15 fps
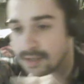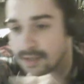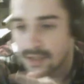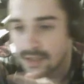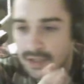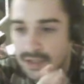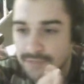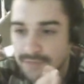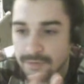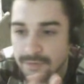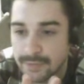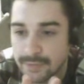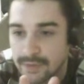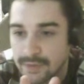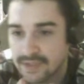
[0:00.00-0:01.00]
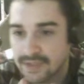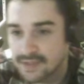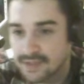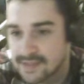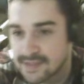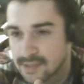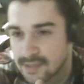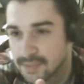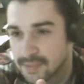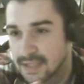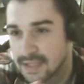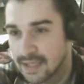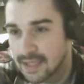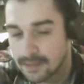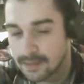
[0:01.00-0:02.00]
If your opponent does something
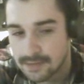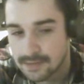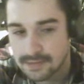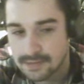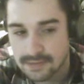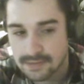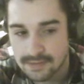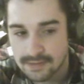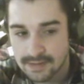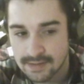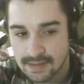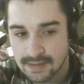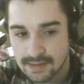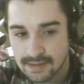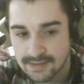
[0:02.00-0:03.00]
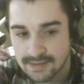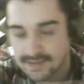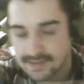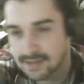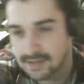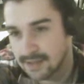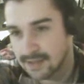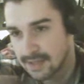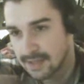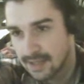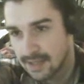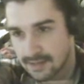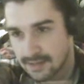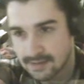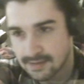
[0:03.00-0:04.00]
else, this can kind of